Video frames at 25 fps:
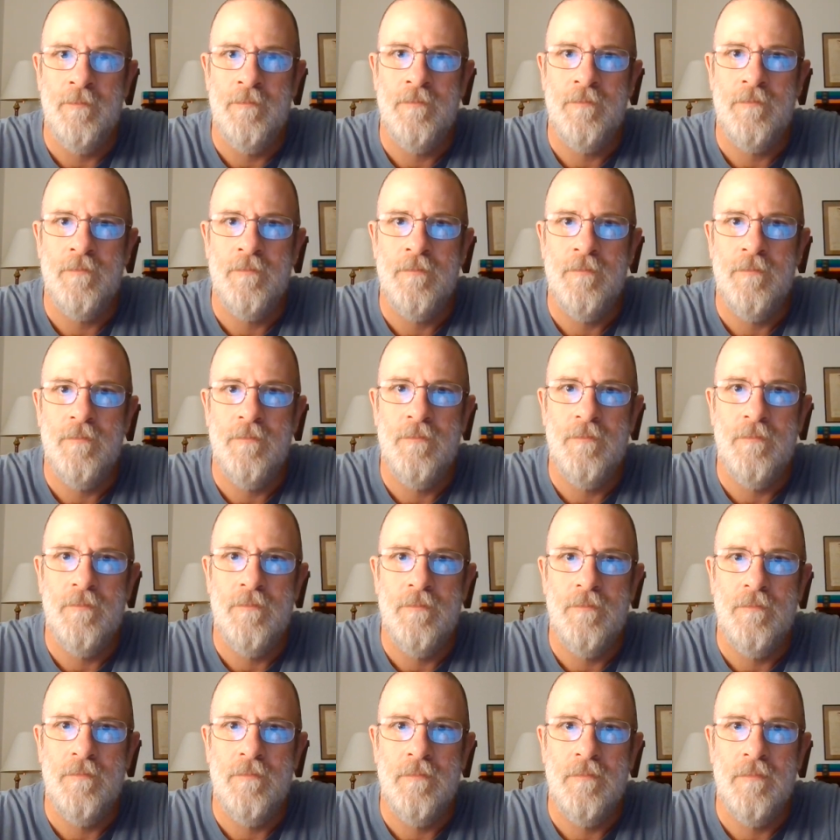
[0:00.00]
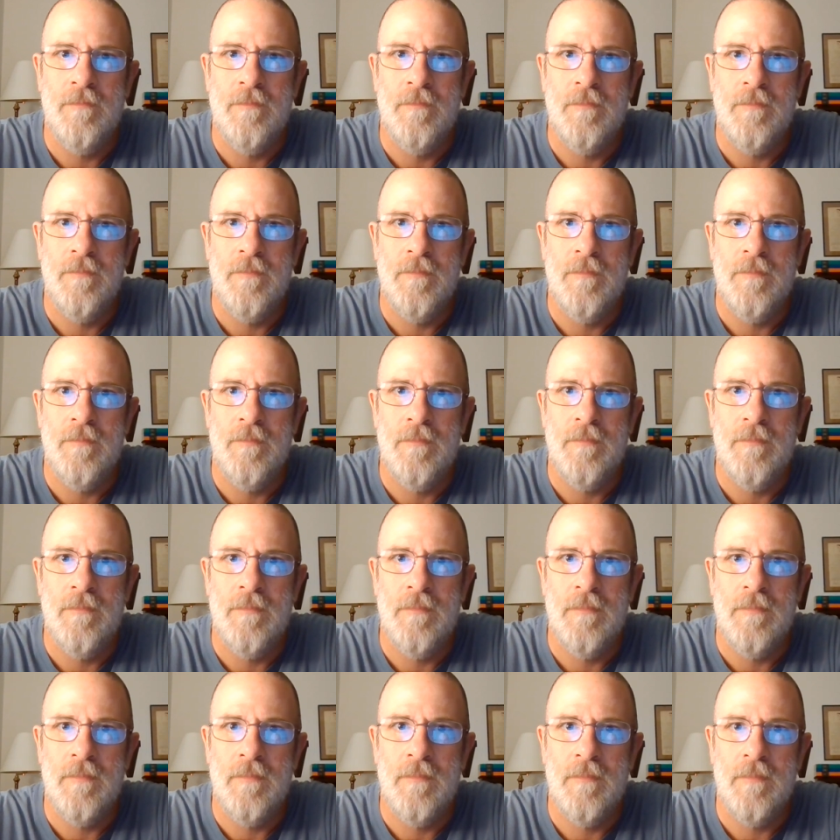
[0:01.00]

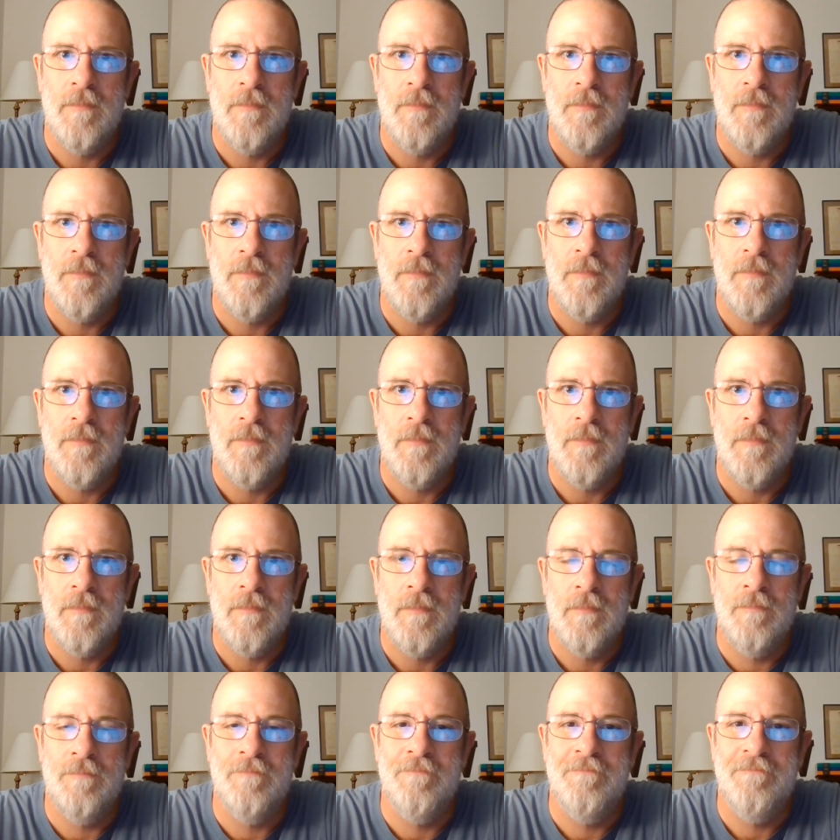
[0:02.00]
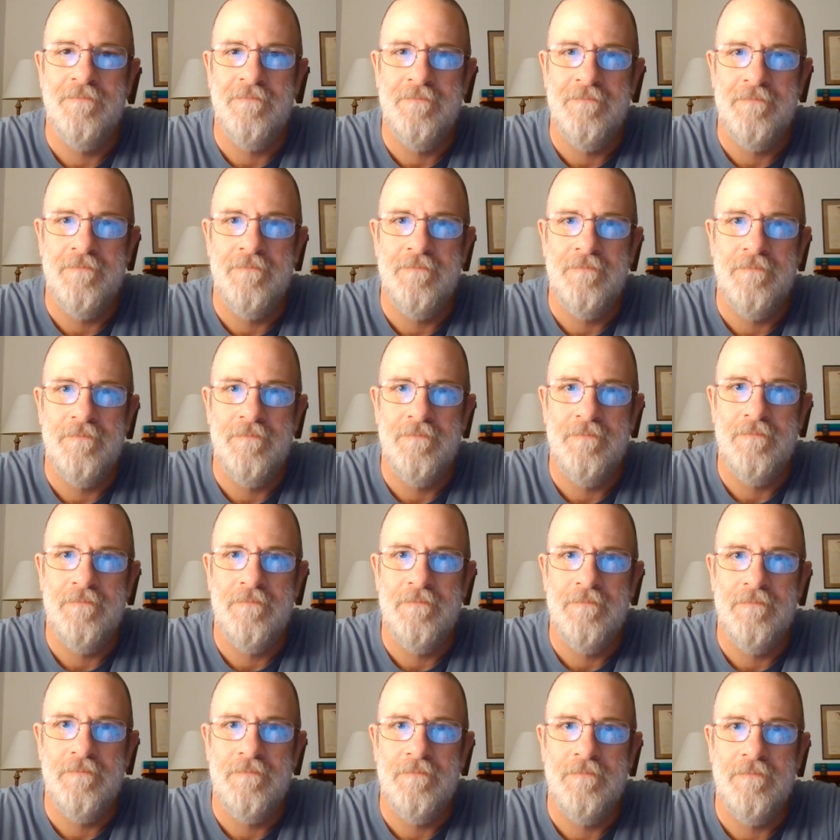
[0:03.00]

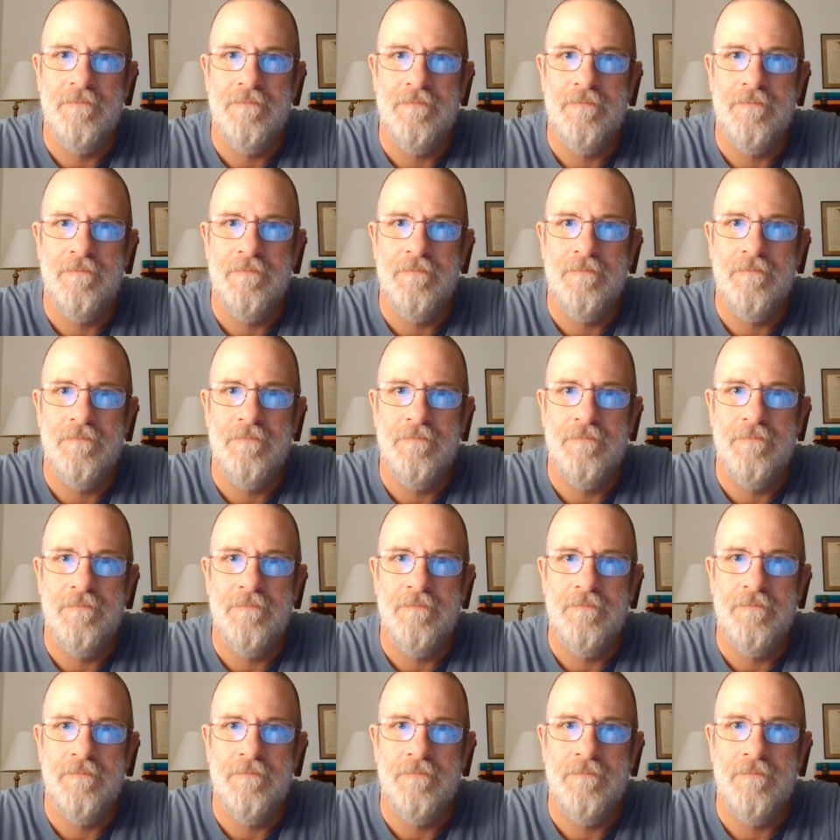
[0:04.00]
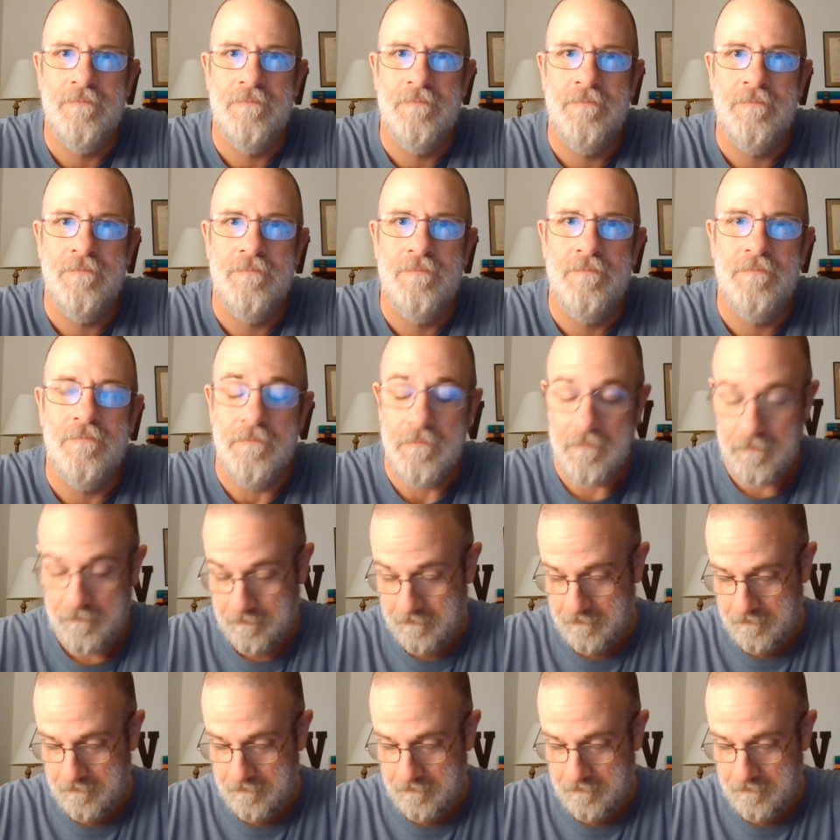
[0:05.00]
(silence)